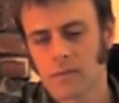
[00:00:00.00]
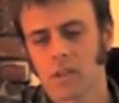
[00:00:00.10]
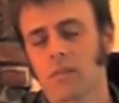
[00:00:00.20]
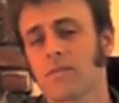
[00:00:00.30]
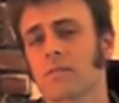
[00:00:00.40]

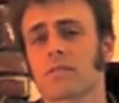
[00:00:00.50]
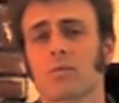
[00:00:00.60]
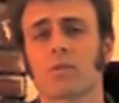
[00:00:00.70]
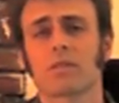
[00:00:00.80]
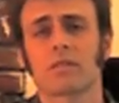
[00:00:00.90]
If for
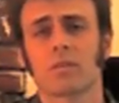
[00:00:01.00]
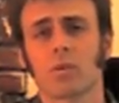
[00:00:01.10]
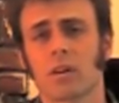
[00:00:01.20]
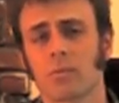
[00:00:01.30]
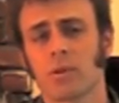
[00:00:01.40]
some reason you
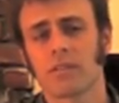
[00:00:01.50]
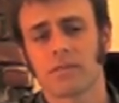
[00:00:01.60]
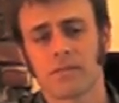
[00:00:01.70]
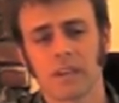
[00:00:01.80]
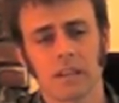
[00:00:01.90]
want to put
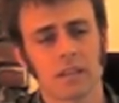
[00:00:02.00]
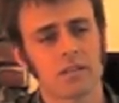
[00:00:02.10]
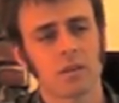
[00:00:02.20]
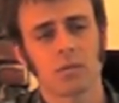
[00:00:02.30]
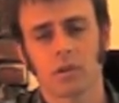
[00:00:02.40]
the feeling
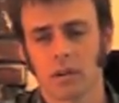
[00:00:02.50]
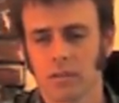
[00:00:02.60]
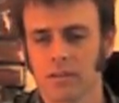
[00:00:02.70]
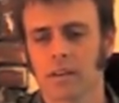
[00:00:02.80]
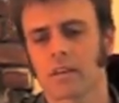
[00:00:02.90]
somewhere
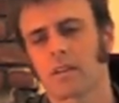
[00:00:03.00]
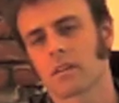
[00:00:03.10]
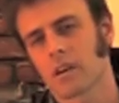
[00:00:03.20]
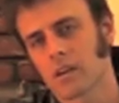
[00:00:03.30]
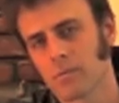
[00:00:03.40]
else, like you
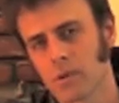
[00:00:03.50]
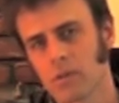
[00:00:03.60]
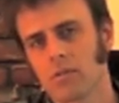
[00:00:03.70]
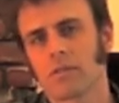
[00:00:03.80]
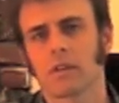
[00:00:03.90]
kind of
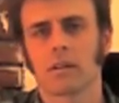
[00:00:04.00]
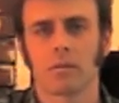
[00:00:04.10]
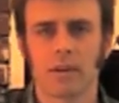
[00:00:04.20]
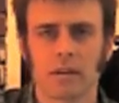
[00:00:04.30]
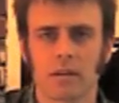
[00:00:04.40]
move a
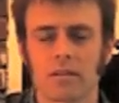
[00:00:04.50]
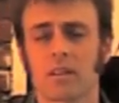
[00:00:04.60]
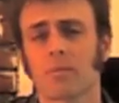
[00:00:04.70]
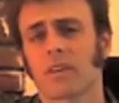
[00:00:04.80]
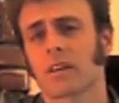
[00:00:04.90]
little bit or
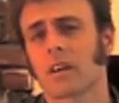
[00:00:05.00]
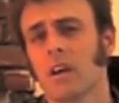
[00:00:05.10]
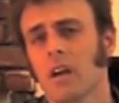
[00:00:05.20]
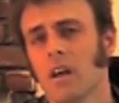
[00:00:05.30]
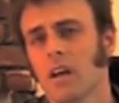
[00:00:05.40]
something,
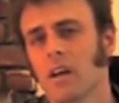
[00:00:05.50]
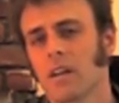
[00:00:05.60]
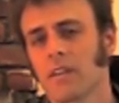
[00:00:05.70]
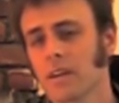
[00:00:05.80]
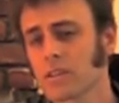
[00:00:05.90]

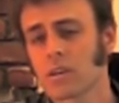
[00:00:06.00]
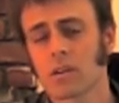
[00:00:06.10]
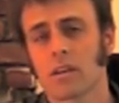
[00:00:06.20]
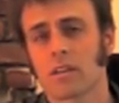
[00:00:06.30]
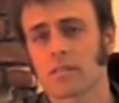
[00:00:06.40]
that's
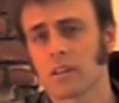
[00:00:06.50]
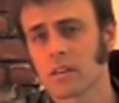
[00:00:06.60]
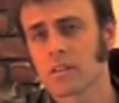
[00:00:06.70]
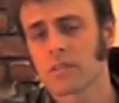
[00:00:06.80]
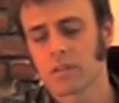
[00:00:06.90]
good, as
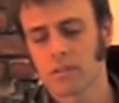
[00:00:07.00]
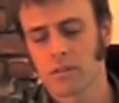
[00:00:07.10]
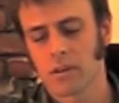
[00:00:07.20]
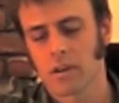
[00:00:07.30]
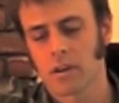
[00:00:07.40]
long as
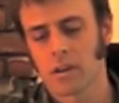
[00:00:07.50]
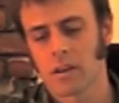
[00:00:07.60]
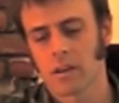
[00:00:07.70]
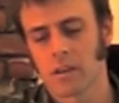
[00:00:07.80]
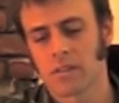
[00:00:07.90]

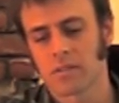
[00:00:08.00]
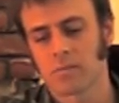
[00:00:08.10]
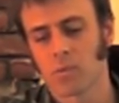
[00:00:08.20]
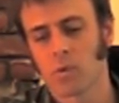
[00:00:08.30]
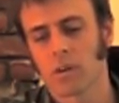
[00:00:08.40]

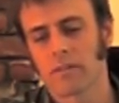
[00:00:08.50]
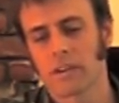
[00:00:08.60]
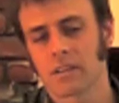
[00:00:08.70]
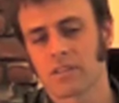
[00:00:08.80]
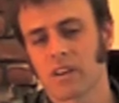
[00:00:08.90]
it's more of
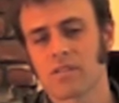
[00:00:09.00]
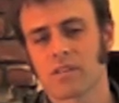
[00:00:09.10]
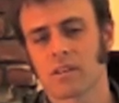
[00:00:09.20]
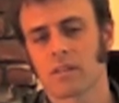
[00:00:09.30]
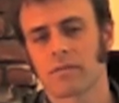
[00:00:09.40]
an
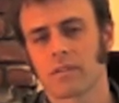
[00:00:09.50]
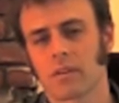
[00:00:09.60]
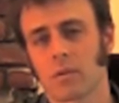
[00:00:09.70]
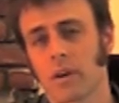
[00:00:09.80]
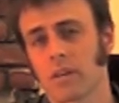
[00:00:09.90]
extension of
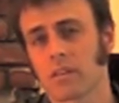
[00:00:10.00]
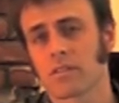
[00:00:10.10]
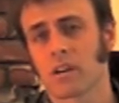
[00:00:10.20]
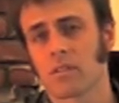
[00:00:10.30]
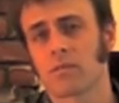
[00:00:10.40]
your
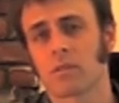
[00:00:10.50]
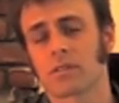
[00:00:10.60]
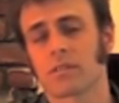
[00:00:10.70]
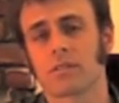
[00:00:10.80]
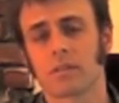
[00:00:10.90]
awareness of
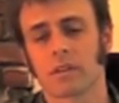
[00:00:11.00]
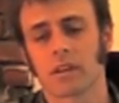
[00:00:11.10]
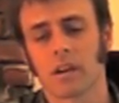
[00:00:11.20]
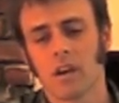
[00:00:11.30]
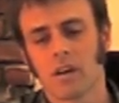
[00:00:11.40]
what you're
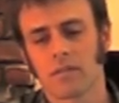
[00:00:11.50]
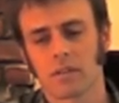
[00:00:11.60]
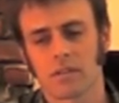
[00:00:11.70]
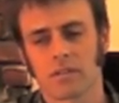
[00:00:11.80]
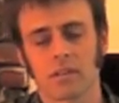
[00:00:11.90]
doing
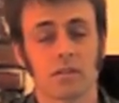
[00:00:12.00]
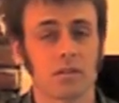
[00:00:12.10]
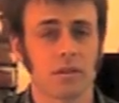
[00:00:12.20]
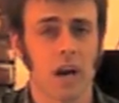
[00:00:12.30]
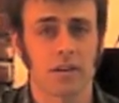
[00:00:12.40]
versus a
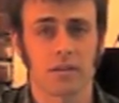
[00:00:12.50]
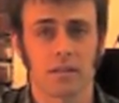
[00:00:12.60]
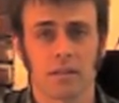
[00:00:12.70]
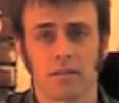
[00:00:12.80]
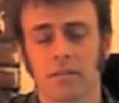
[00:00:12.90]
distraction.
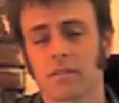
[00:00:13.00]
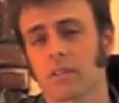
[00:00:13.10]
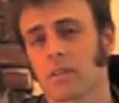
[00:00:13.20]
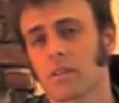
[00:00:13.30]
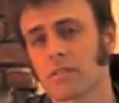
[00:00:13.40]

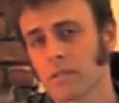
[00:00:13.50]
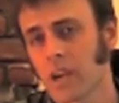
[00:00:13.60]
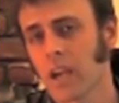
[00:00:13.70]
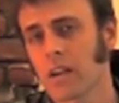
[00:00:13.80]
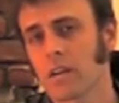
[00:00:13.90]
So it's
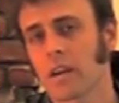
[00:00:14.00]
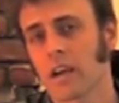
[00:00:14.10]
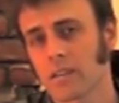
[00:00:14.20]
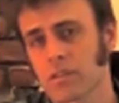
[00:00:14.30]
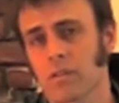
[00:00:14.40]
okay to
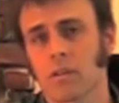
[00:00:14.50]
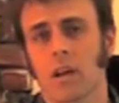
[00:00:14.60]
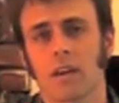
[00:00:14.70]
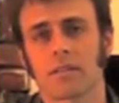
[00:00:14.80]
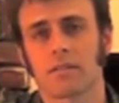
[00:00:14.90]

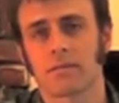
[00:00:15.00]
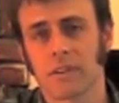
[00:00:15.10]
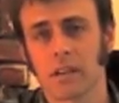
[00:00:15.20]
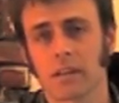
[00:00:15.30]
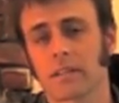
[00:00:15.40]
externalize the
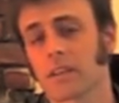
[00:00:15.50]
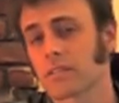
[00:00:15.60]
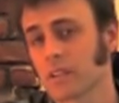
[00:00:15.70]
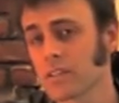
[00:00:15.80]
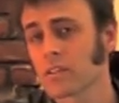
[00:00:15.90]
feeling.
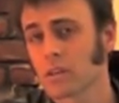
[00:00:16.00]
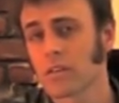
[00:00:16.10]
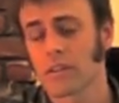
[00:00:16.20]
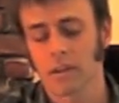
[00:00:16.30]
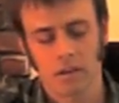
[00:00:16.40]
That's a
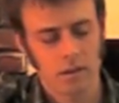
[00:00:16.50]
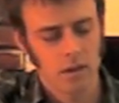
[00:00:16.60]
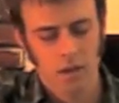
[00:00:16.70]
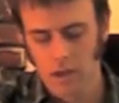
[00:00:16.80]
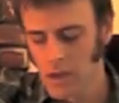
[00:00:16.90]
good thing.
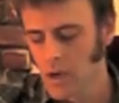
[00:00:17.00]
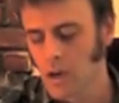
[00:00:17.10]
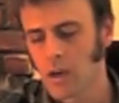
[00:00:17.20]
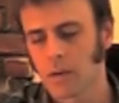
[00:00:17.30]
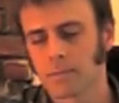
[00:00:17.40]

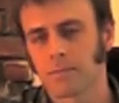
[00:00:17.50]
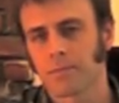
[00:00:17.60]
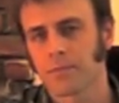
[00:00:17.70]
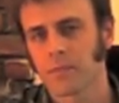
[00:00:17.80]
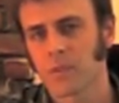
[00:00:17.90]

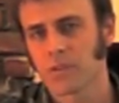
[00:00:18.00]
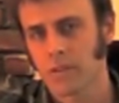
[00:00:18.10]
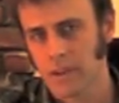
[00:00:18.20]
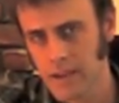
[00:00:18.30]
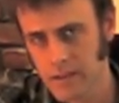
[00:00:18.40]
So
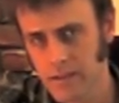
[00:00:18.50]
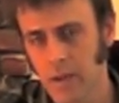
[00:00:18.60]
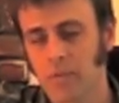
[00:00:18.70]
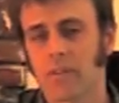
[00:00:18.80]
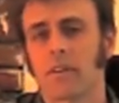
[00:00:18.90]
the next
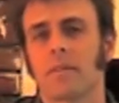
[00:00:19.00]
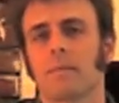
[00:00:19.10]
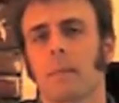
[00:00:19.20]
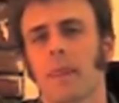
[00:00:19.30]
step then